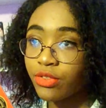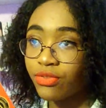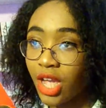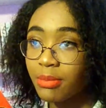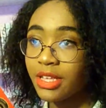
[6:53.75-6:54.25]
The
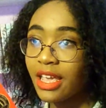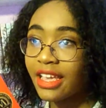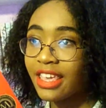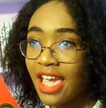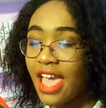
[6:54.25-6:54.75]
family,
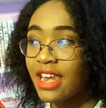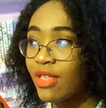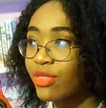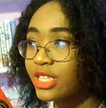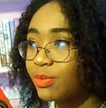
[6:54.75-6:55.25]
again,
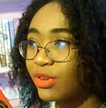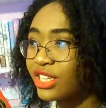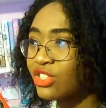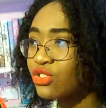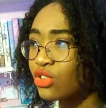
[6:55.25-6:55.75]
in this book
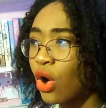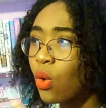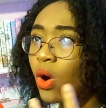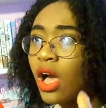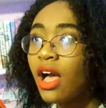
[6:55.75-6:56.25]
is
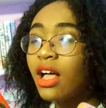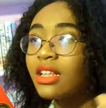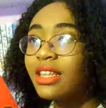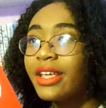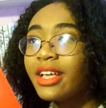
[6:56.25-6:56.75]
so,
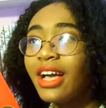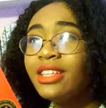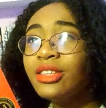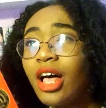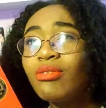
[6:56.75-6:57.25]
like, I
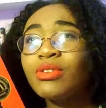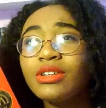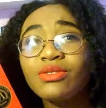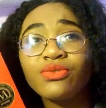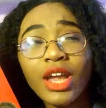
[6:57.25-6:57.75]
love
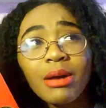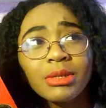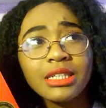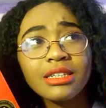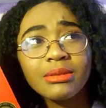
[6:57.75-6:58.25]
good
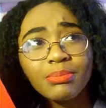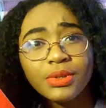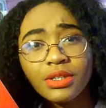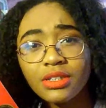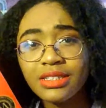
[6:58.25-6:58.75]
family in
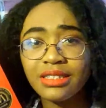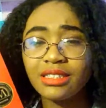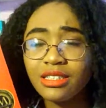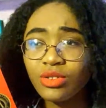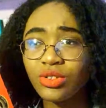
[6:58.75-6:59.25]
books, and
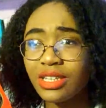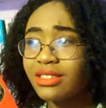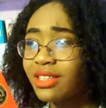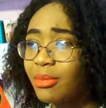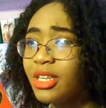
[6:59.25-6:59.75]

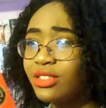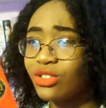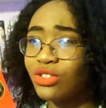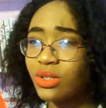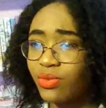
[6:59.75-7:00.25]
Simon has
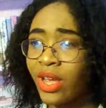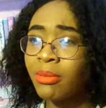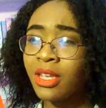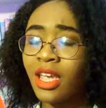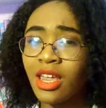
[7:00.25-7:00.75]
such a good
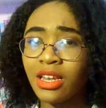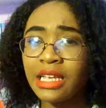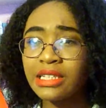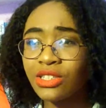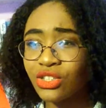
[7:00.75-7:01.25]
family, and
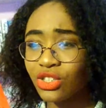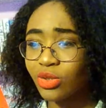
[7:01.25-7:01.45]
he has such good